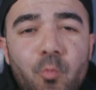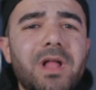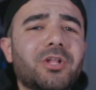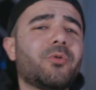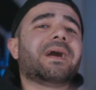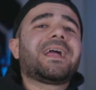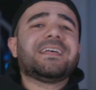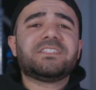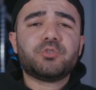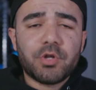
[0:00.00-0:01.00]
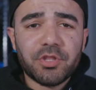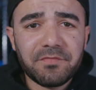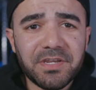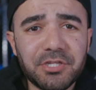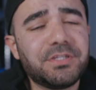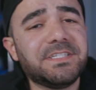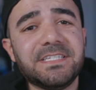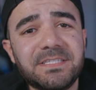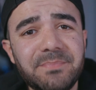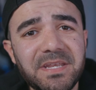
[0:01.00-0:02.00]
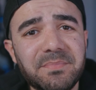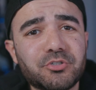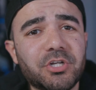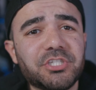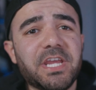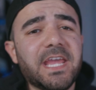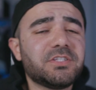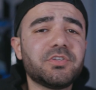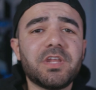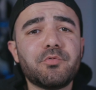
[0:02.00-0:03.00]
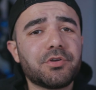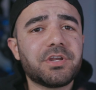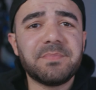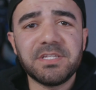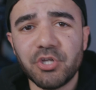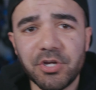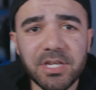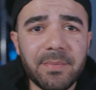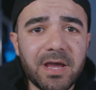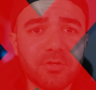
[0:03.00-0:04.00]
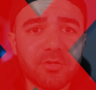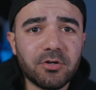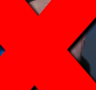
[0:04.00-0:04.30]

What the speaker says: Welcome back guys to another video. This is Benny Petracci and today we're going to be talking about